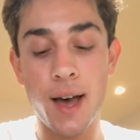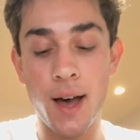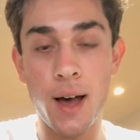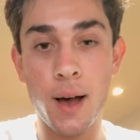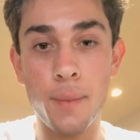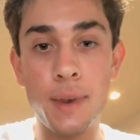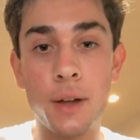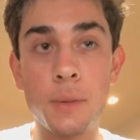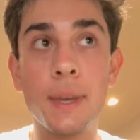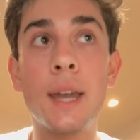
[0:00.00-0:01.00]
Now,
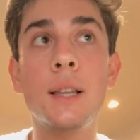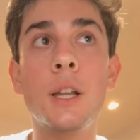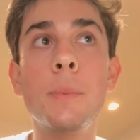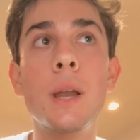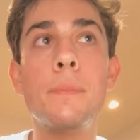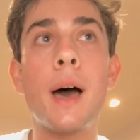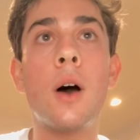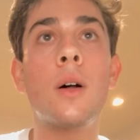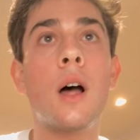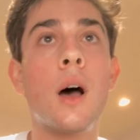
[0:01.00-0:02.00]
to begin, a little bit
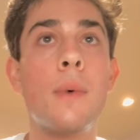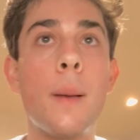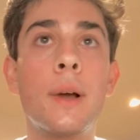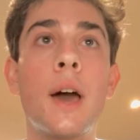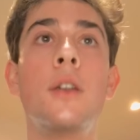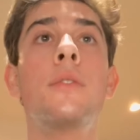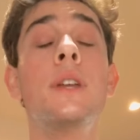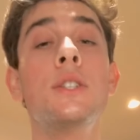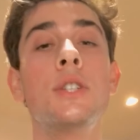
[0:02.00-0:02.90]
about Abakanowicz.